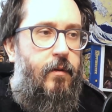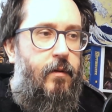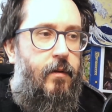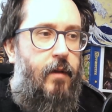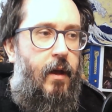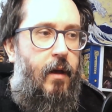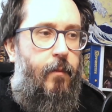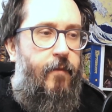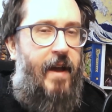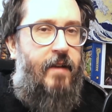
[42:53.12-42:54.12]

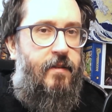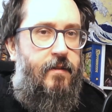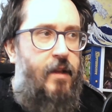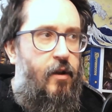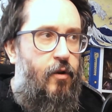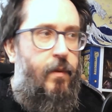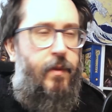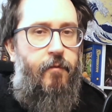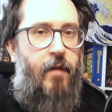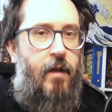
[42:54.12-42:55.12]
Vax's deal with the
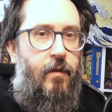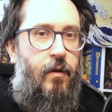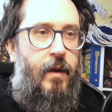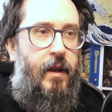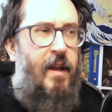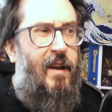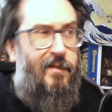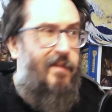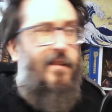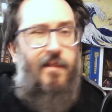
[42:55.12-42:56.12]
Raven Queen, because it
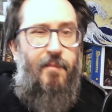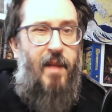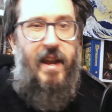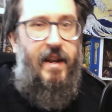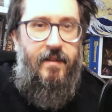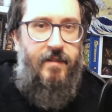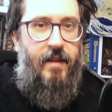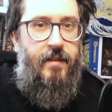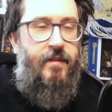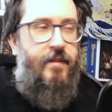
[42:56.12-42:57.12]
doesn't make any
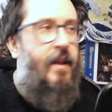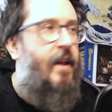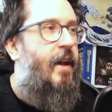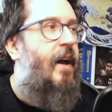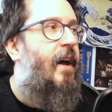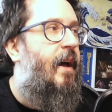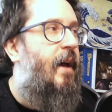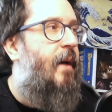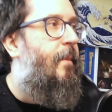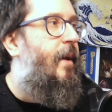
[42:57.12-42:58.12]
sense,
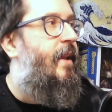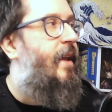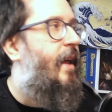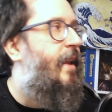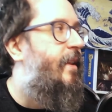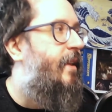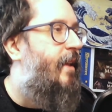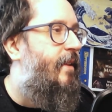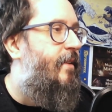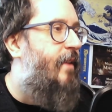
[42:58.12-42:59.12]
and
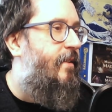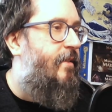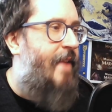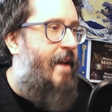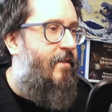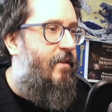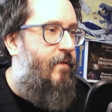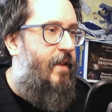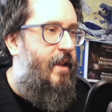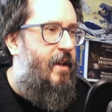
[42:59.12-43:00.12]
it's narratively